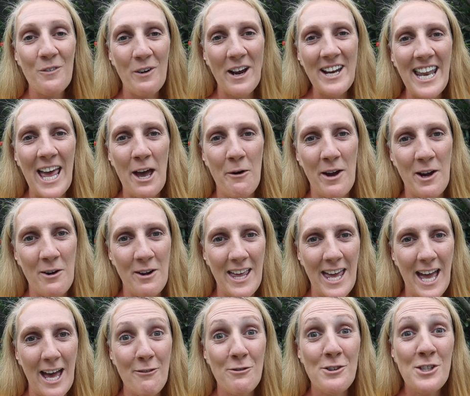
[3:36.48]
Right now I only
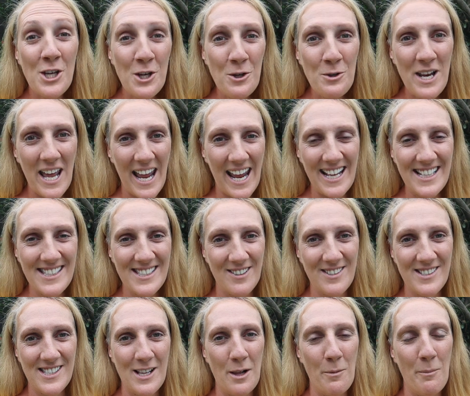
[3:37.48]
have 2 days
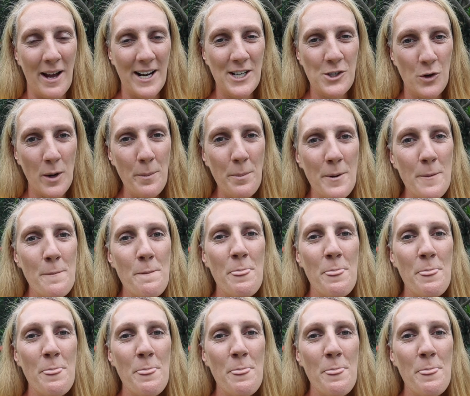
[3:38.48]
until my trip,